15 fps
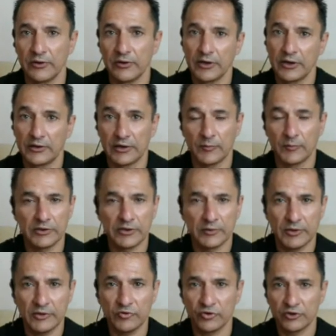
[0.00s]
And Martin
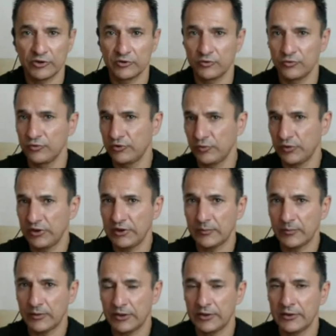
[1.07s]
mentioned a 2-3 year
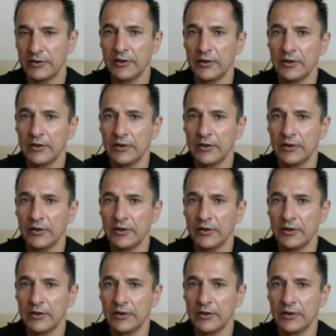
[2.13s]
plan.